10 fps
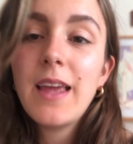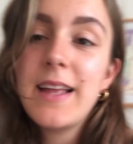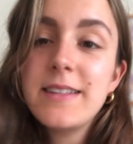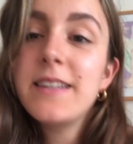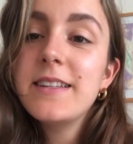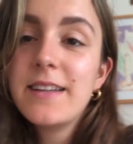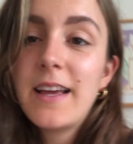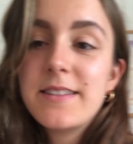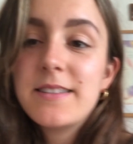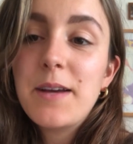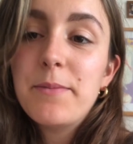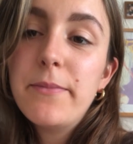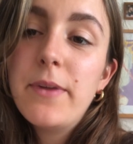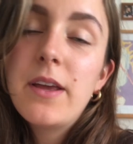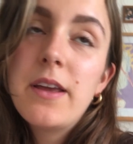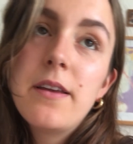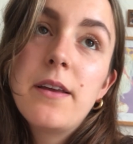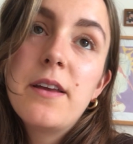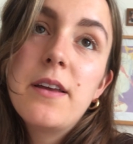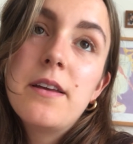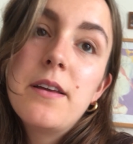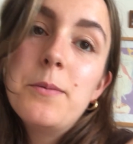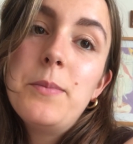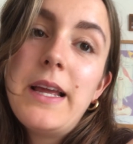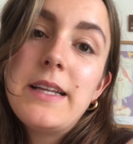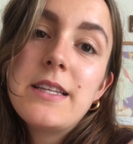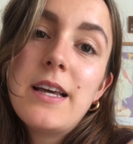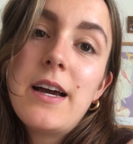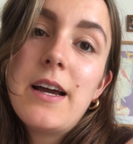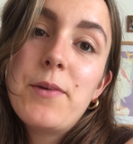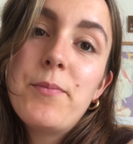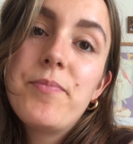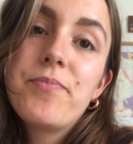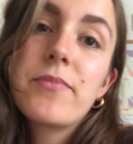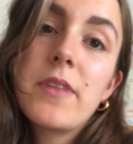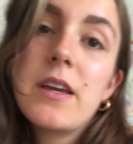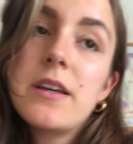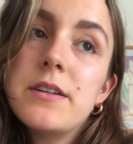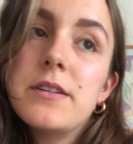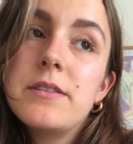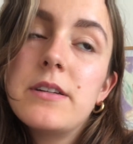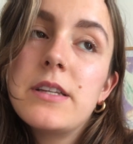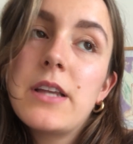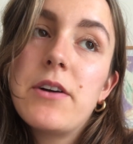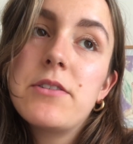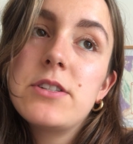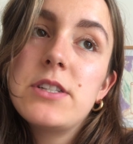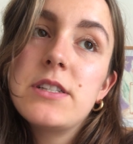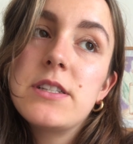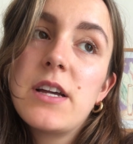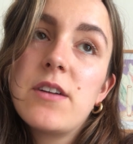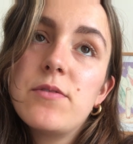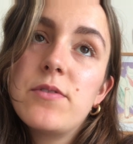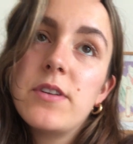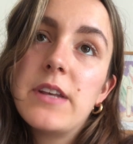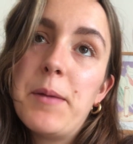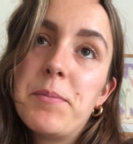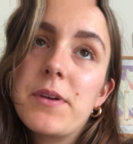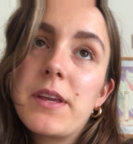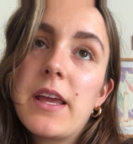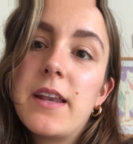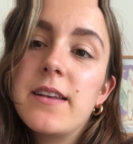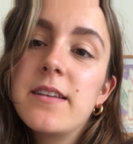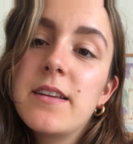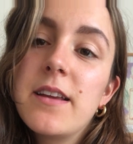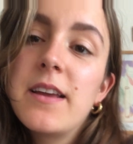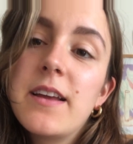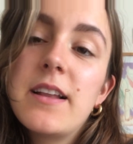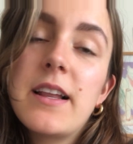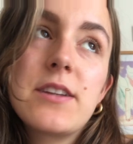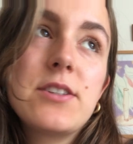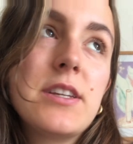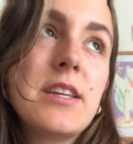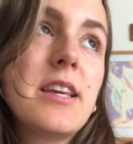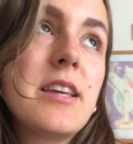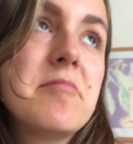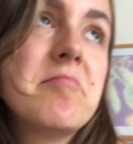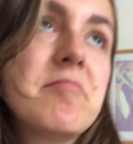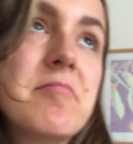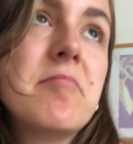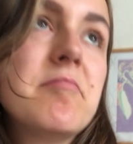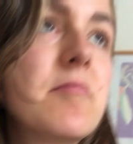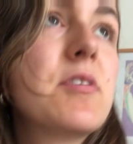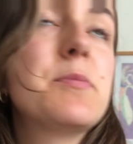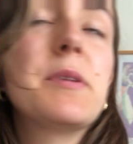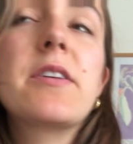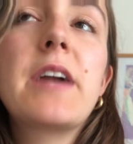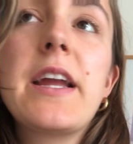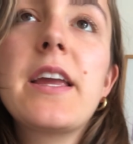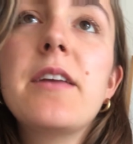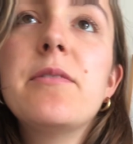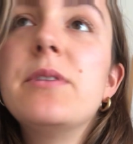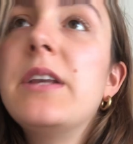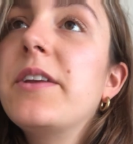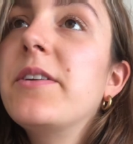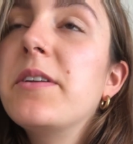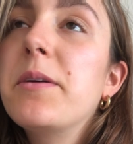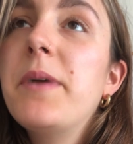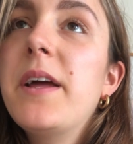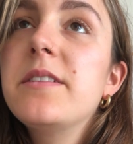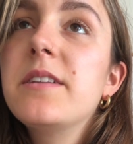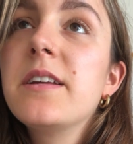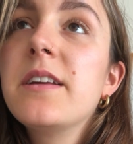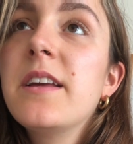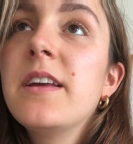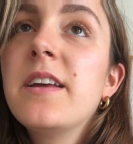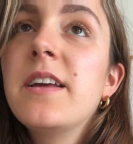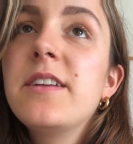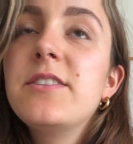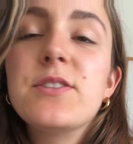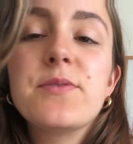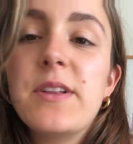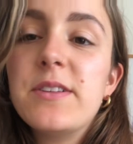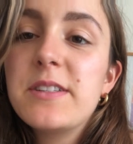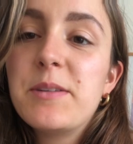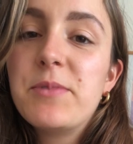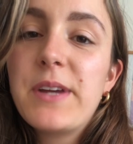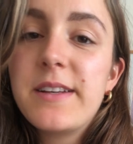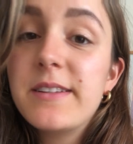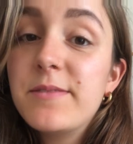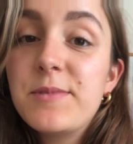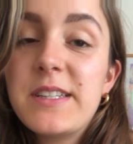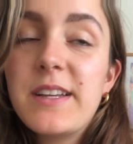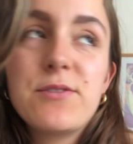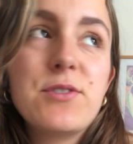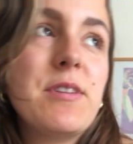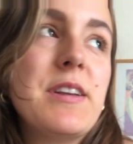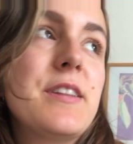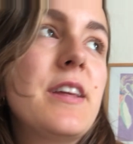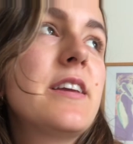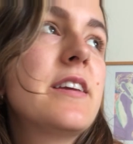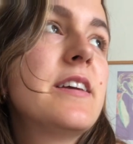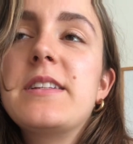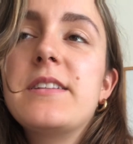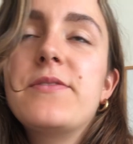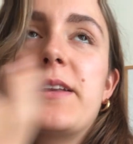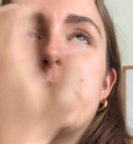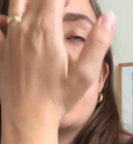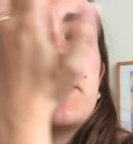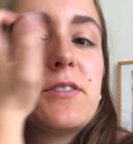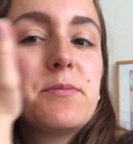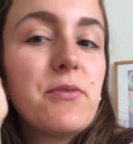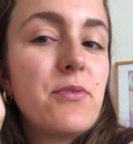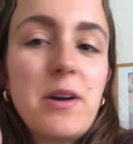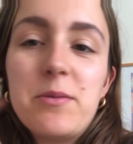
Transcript: and Eden had some playtime, and now she's down for a nap again. Like, she was a bit cranky. We laid her in her bed. She just fell asleep. We didn't have to do anything. It's funny because just before I